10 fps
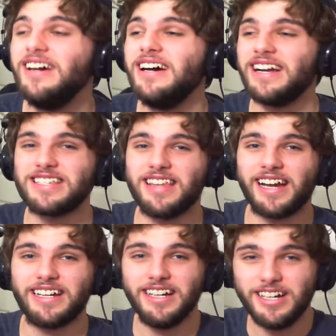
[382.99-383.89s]
It's
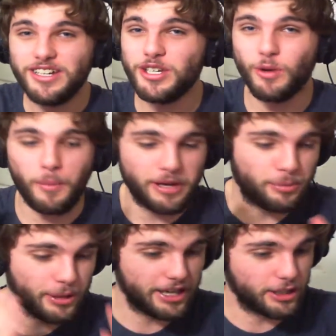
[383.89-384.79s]
like, do you want me to
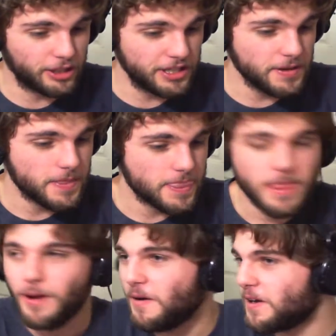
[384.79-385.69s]
play good?
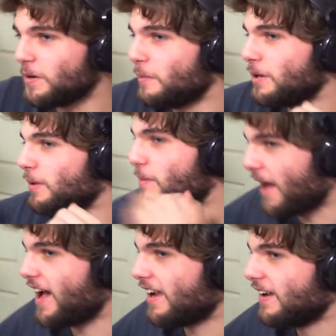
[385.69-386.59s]
Or do you want me to play bad?